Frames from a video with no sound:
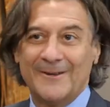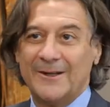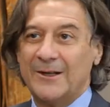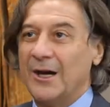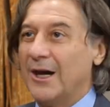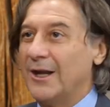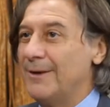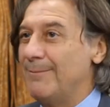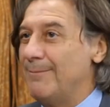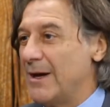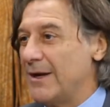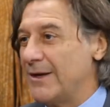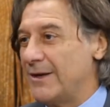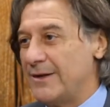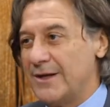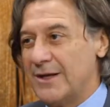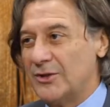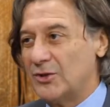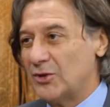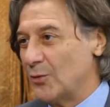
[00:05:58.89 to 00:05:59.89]
God, Mother
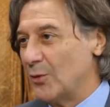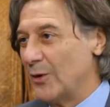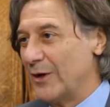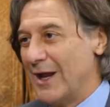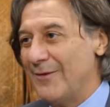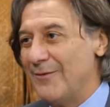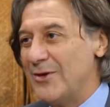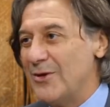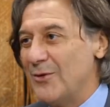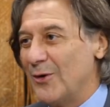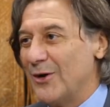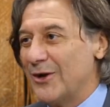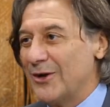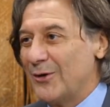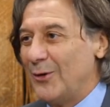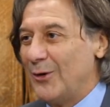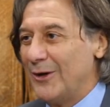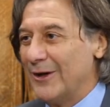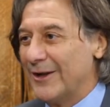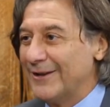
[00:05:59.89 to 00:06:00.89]
Nature, whatever you want to
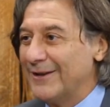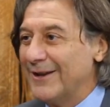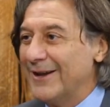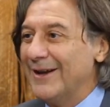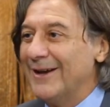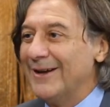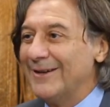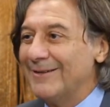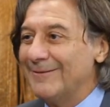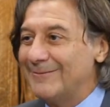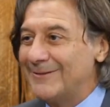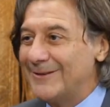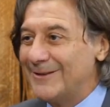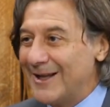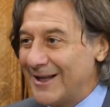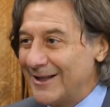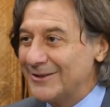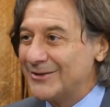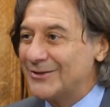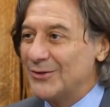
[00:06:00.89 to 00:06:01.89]
call it,
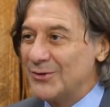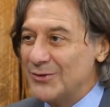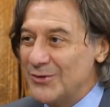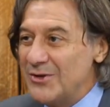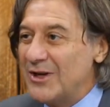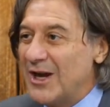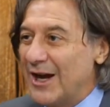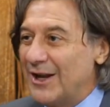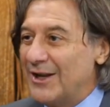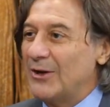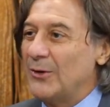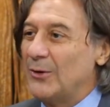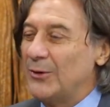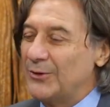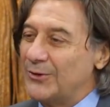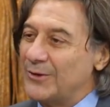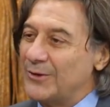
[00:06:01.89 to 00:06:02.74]
tells you you got to go to